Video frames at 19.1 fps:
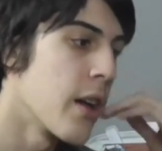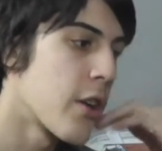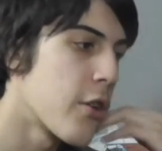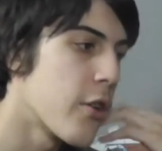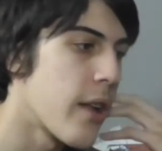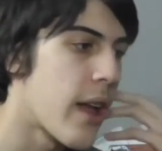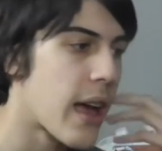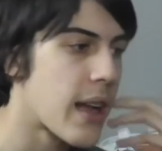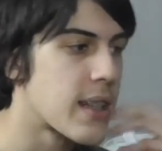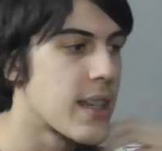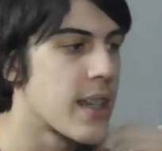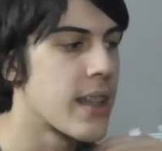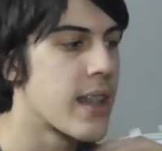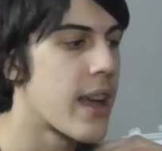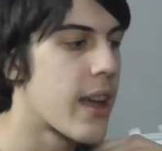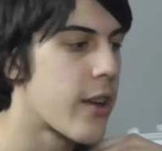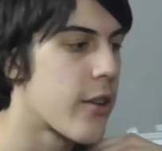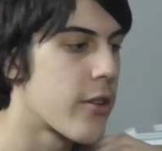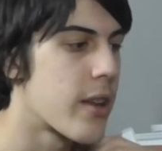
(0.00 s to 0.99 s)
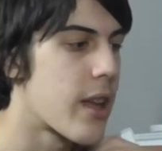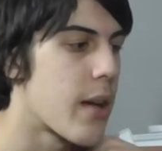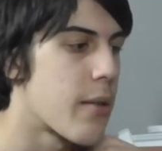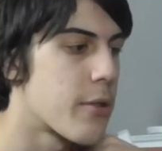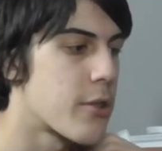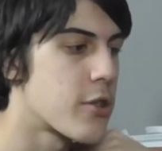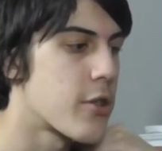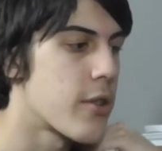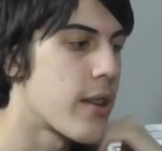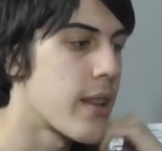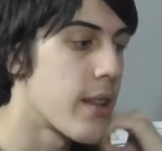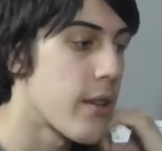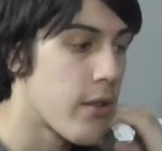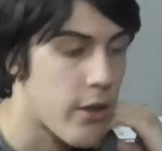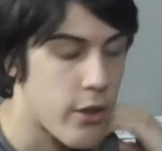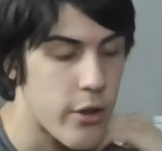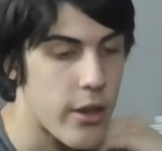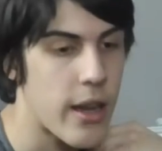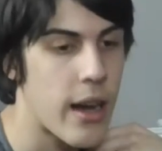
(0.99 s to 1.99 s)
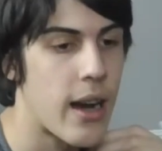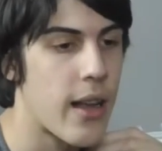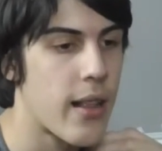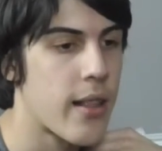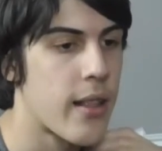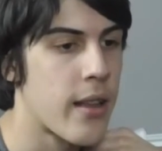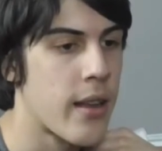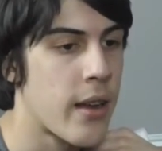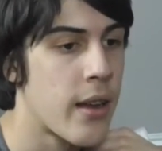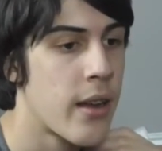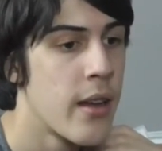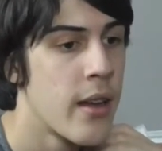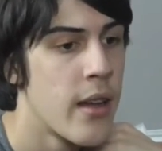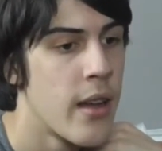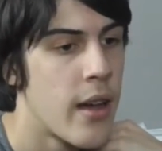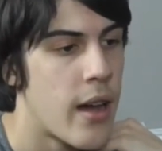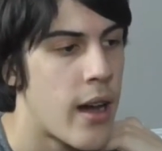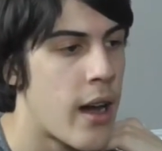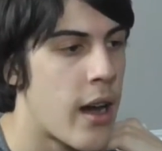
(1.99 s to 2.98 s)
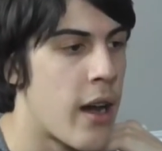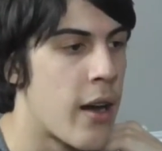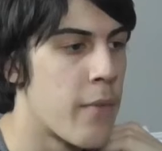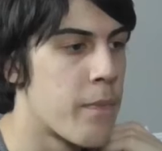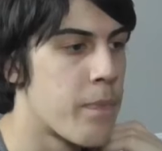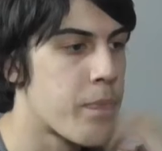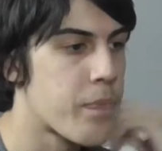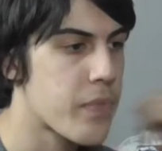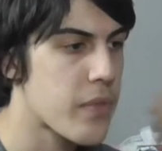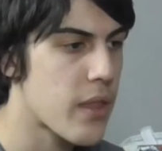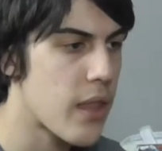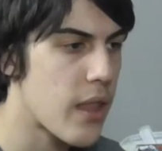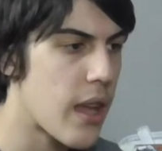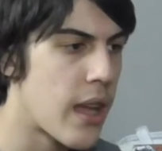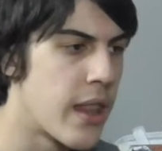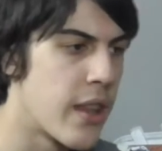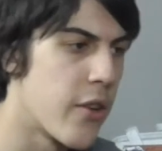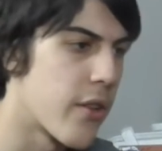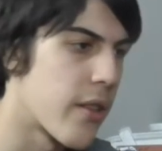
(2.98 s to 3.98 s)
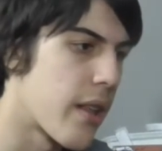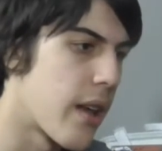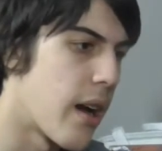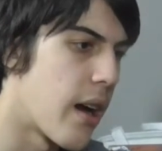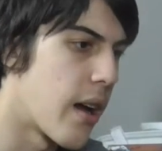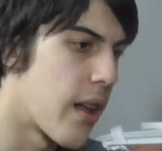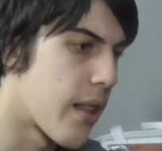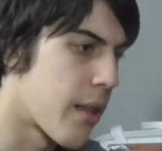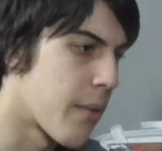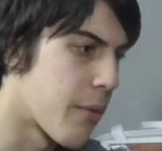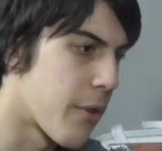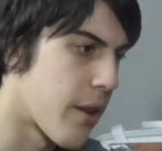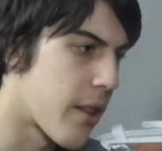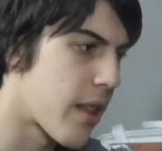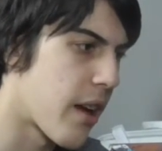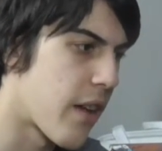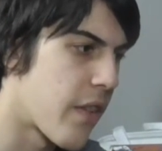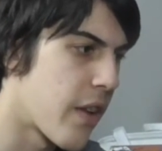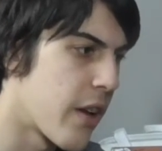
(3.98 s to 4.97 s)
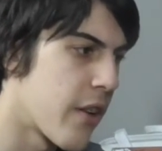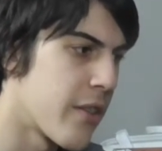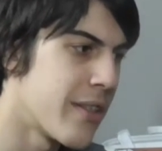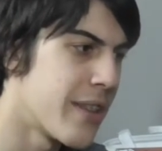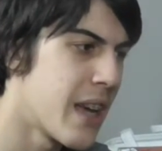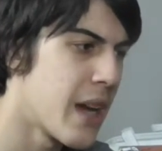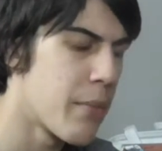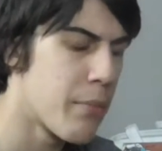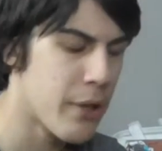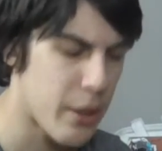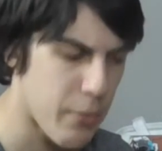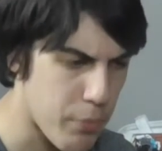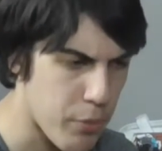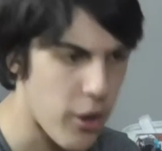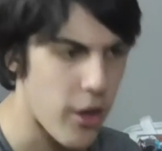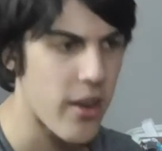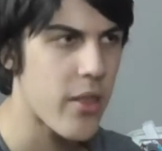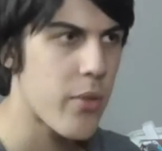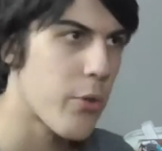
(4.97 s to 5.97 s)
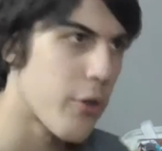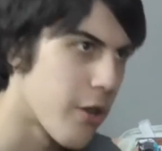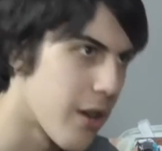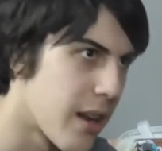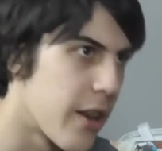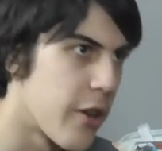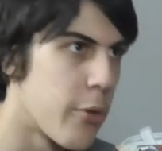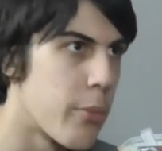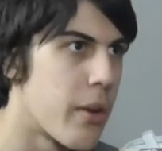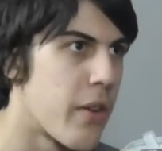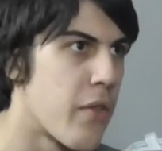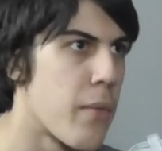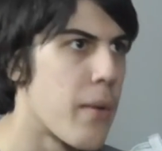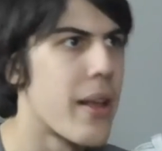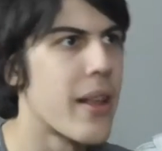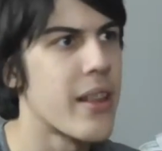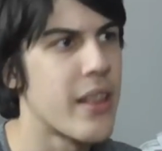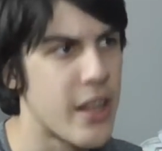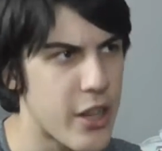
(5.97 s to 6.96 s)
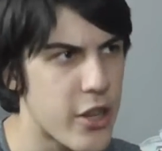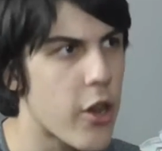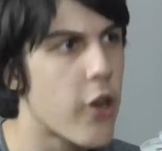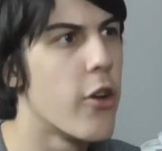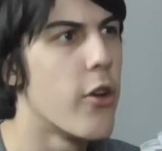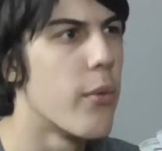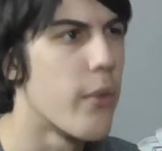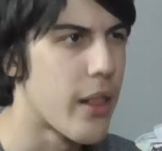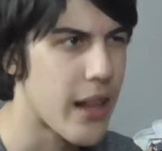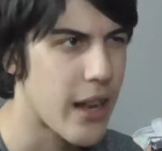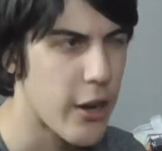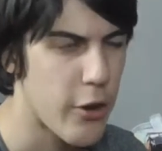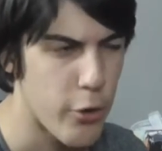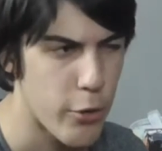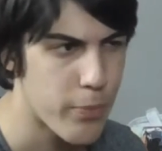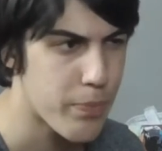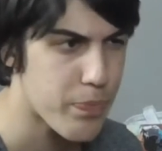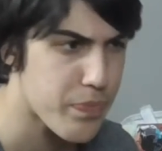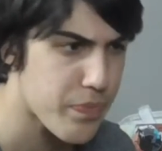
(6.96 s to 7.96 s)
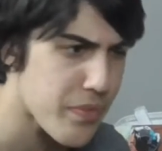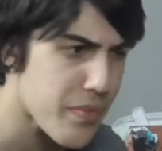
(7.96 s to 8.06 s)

good acting in that, good chemistry. There was good casting. And there was some good stuff here and there, but the plots were a little bit of a mess and the tone was a little